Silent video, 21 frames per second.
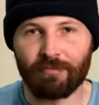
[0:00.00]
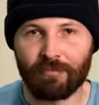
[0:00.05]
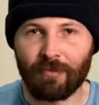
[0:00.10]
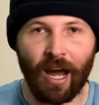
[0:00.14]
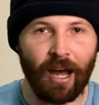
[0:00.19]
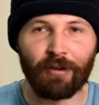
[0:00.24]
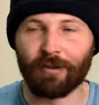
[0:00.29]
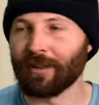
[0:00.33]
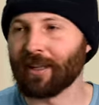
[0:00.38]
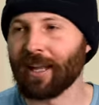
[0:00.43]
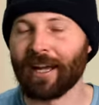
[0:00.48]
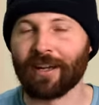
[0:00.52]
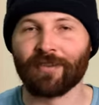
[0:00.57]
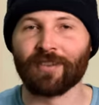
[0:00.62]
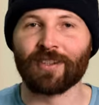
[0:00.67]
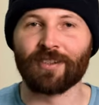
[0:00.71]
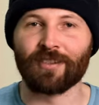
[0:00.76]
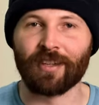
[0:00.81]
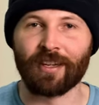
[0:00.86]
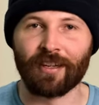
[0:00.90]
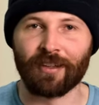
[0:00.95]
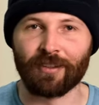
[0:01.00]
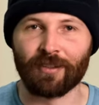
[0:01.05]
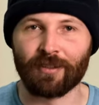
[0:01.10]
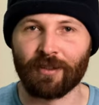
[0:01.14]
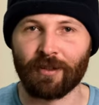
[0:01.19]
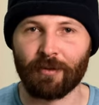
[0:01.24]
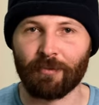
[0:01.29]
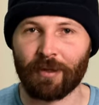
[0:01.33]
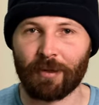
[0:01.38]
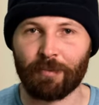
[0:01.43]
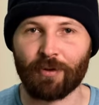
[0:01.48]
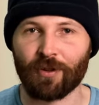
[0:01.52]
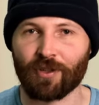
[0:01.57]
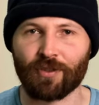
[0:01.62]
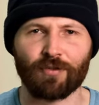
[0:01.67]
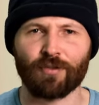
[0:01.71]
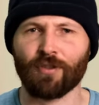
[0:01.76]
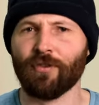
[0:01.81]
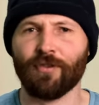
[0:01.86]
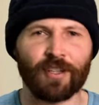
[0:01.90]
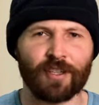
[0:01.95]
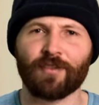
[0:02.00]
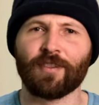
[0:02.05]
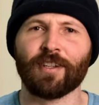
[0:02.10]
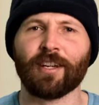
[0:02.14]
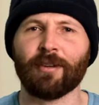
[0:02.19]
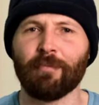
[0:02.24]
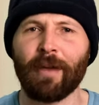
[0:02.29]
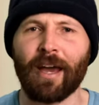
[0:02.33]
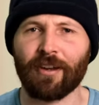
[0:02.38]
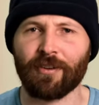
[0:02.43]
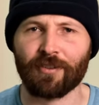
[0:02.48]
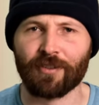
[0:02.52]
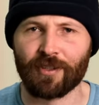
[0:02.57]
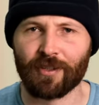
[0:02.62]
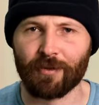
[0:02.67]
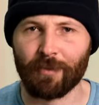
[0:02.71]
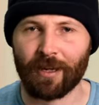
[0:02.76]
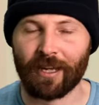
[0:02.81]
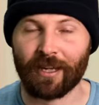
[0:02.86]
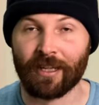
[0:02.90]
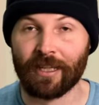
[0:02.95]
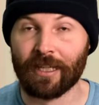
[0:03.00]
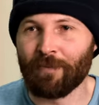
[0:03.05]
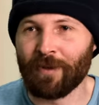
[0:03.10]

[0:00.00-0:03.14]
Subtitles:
I would like this thing to be pushed through. This thing matters to me.